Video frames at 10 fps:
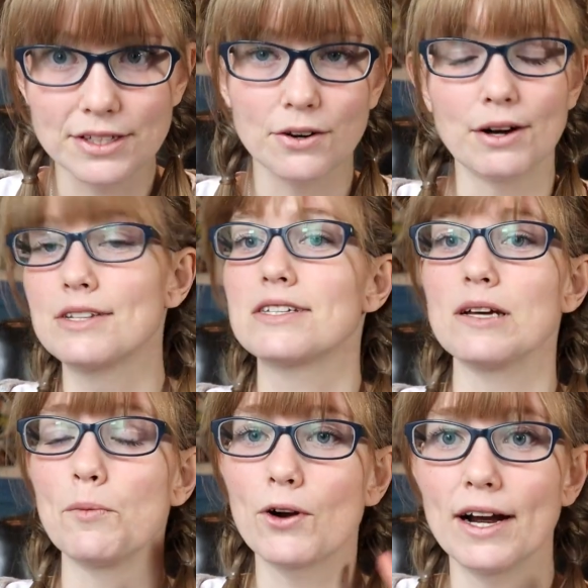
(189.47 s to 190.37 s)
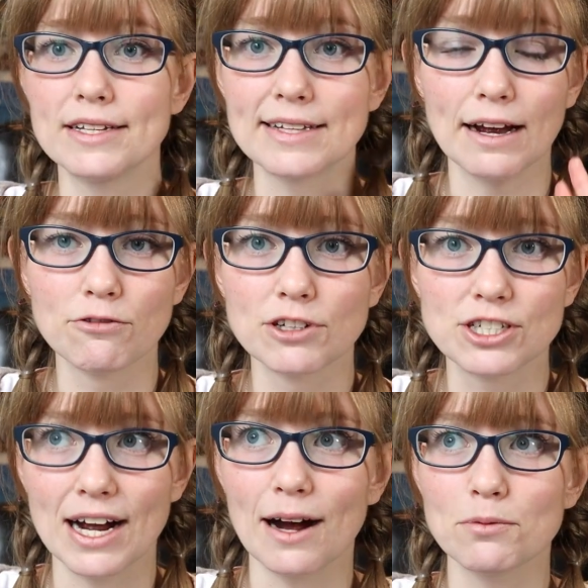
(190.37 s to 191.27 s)
You know, I summarized every
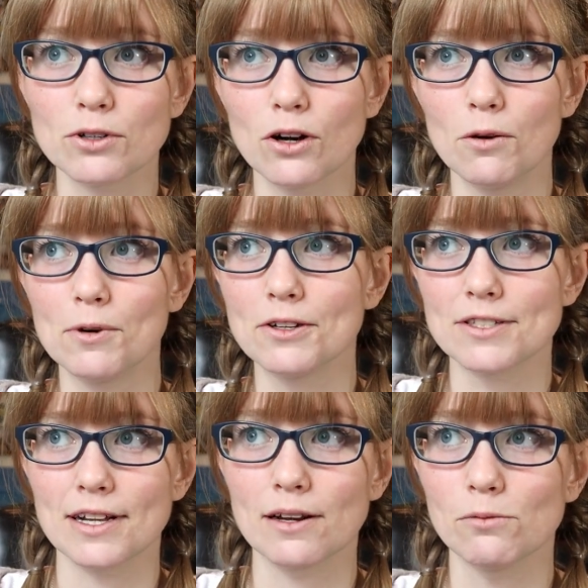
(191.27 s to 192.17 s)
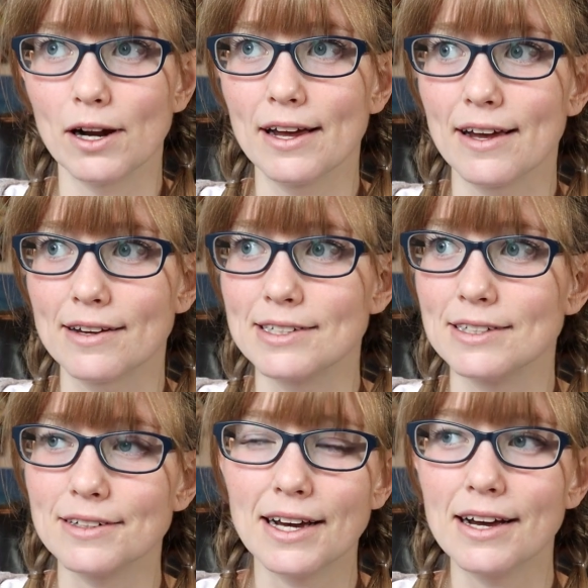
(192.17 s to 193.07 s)
chapter almost that I read,
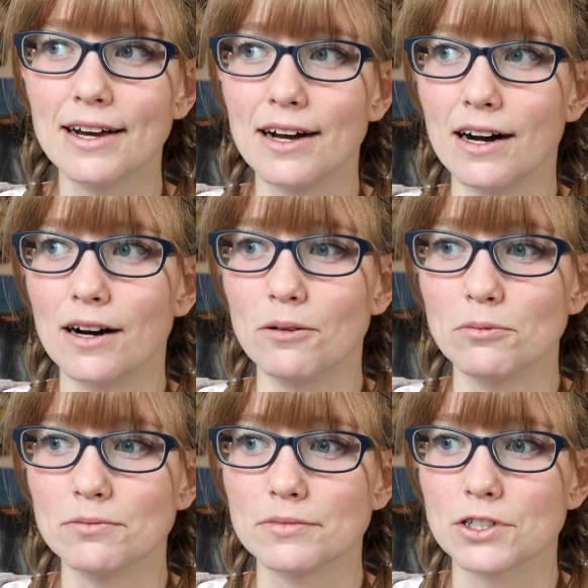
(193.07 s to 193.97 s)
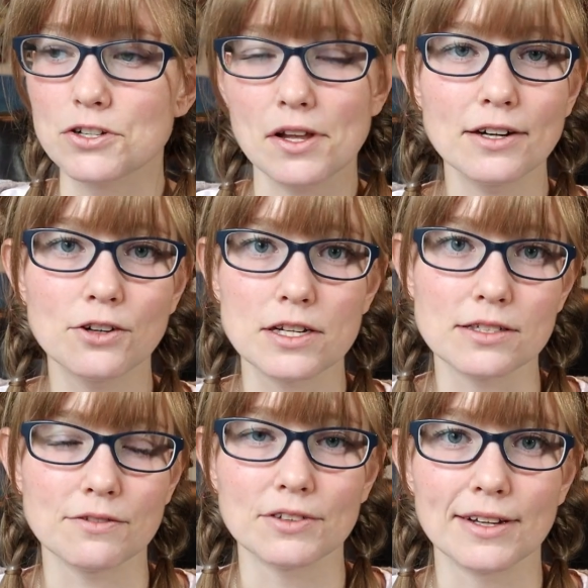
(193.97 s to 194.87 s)
and there's a lot of great
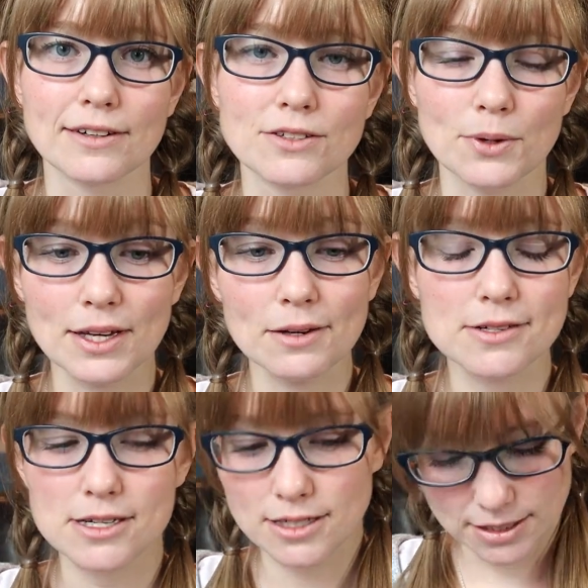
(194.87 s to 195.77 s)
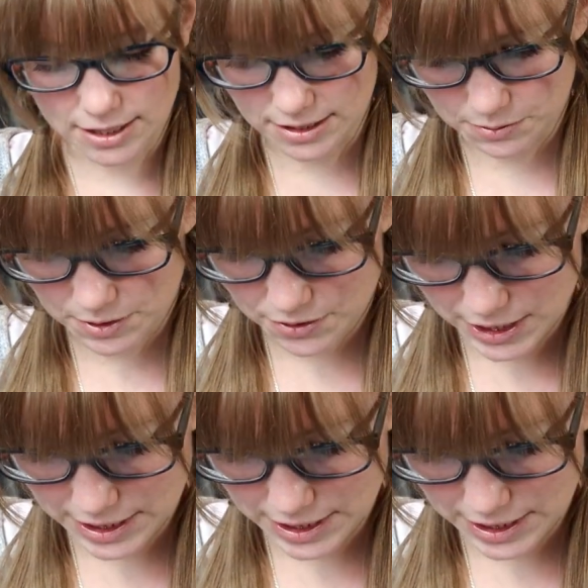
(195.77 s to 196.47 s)
stuff in there. So I can't wait to discuss it with you